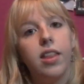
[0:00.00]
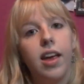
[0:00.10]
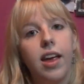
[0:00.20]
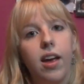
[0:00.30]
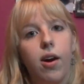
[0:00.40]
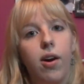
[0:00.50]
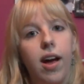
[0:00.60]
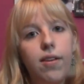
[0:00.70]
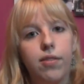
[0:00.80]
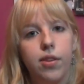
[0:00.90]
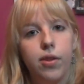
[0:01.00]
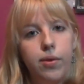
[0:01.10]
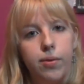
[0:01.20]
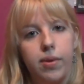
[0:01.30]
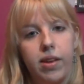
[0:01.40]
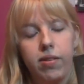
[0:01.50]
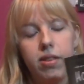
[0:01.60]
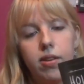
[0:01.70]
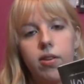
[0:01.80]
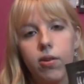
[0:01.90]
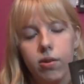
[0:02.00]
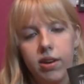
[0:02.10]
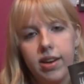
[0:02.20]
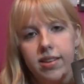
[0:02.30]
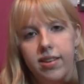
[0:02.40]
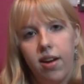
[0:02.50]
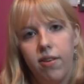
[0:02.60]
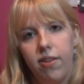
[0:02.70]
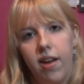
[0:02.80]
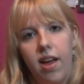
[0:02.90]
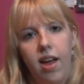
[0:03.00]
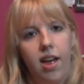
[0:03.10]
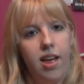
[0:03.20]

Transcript: They all have to do with the story itself,